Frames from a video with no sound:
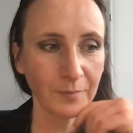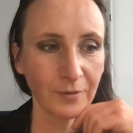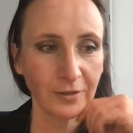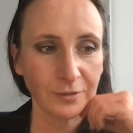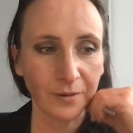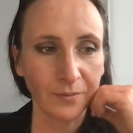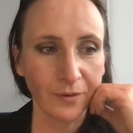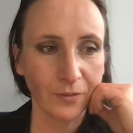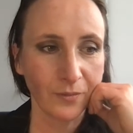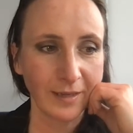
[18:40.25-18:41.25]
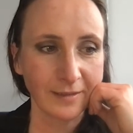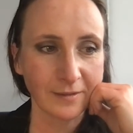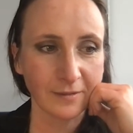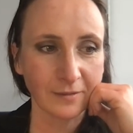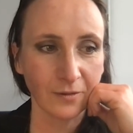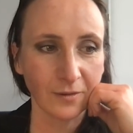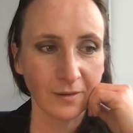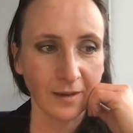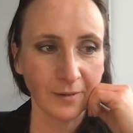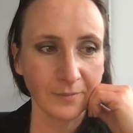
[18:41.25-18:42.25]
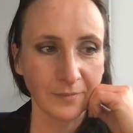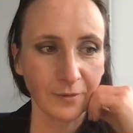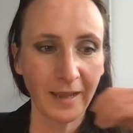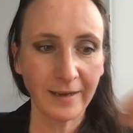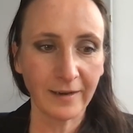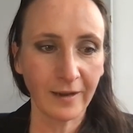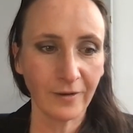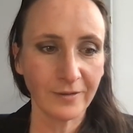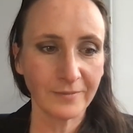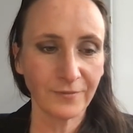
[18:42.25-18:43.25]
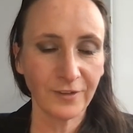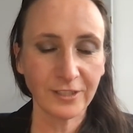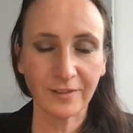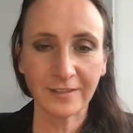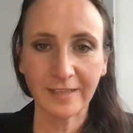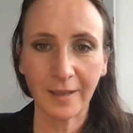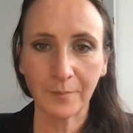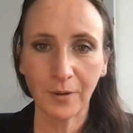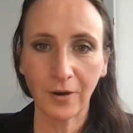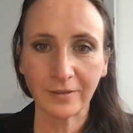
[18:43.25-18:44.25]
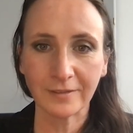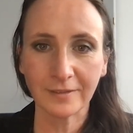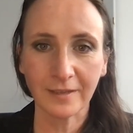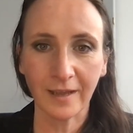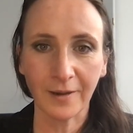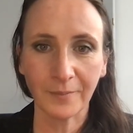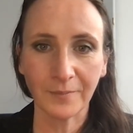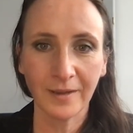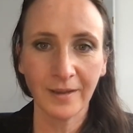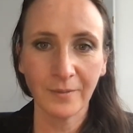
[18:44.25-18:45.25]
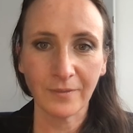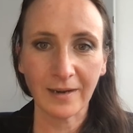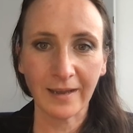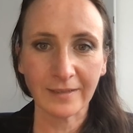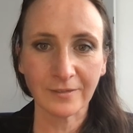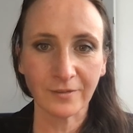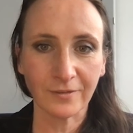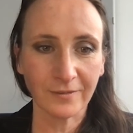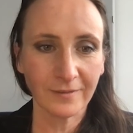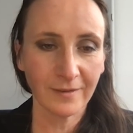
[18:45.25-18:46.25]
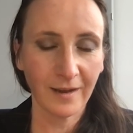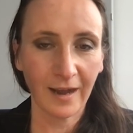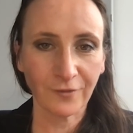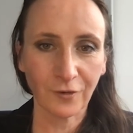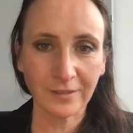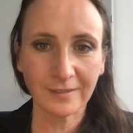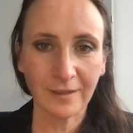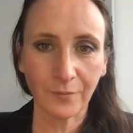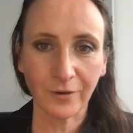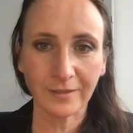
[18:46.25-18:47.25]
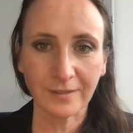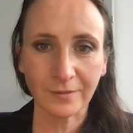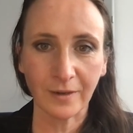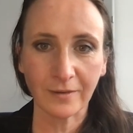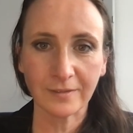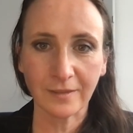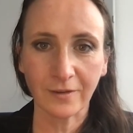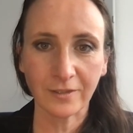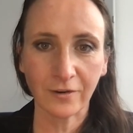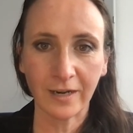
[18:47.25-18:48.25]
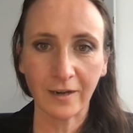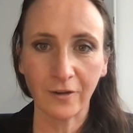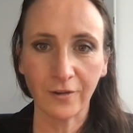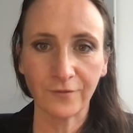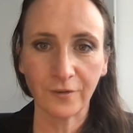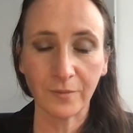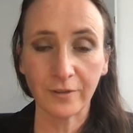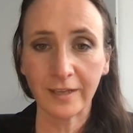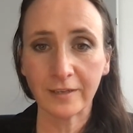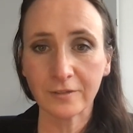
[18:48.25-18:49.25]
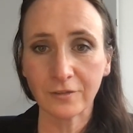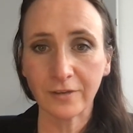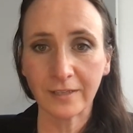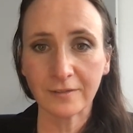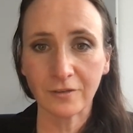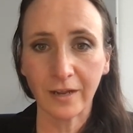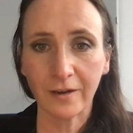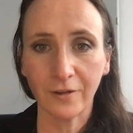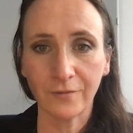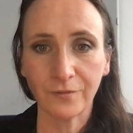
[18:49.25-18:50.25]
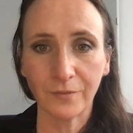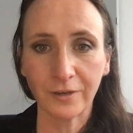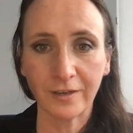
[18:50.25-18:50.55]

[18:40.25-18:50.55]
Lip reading: approach where we always remain in our fish in the same pond. We'd like to have cross networks as well, so try and learn from other industries, try and learn from one